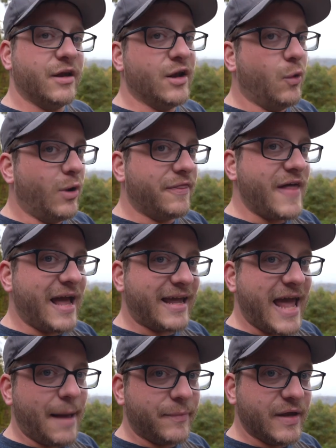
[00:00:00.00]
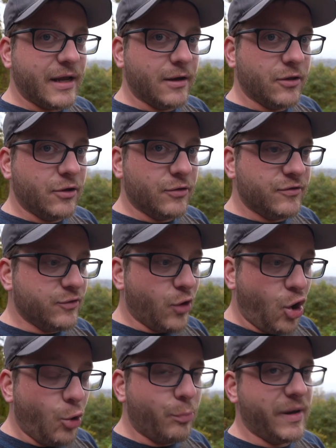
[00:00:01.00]
You don't want that gap to get a little too
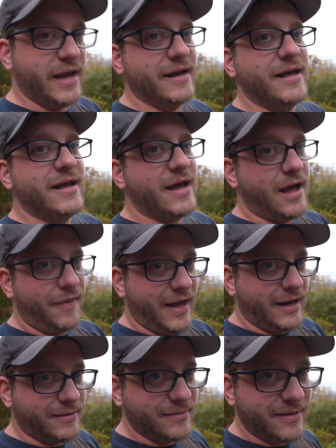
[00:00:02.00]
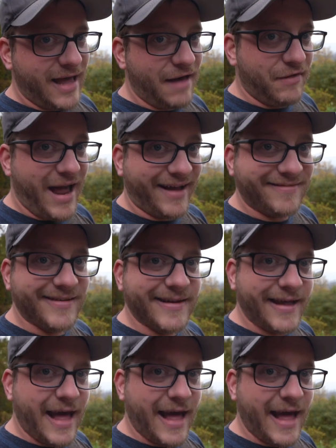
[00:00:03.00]
open and then have an accident